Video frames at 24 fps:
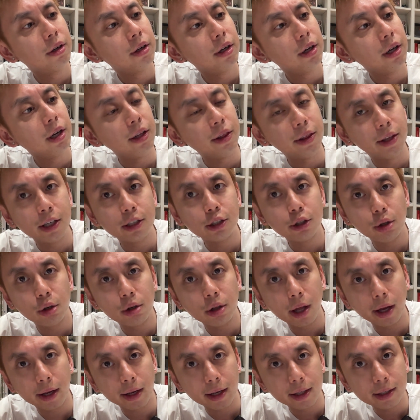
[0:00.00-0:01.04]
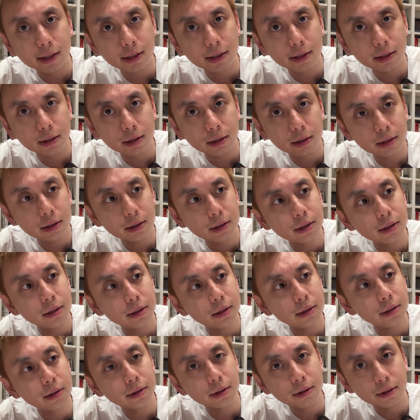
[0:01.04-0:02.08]
It does look like it's
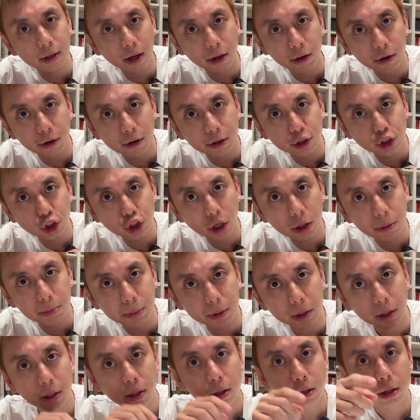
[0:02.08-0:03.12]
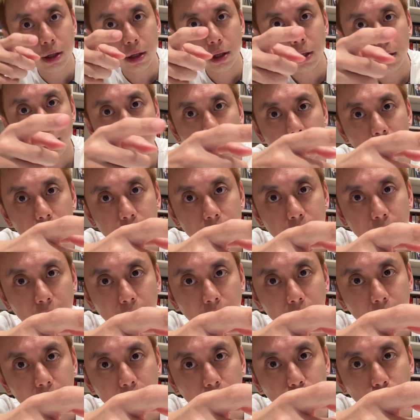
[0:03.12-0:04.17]
done on a Sharpie. You can see
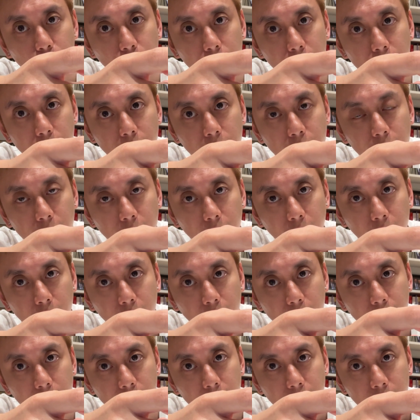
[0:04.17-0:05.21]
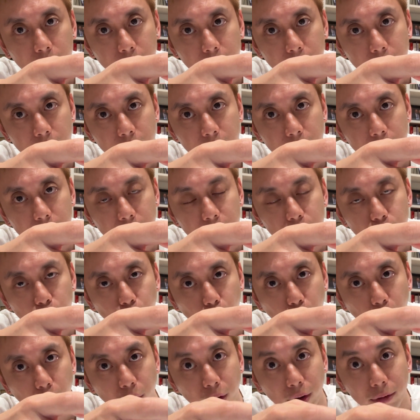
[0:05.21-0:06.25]
here the ink is
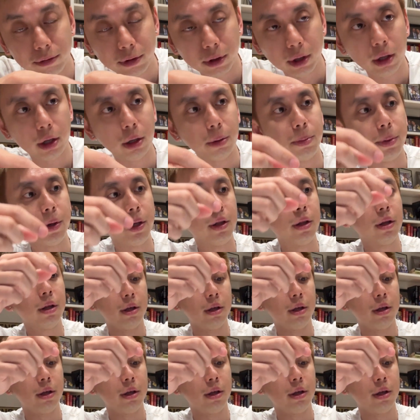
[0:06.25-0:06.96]
worn off a little bit.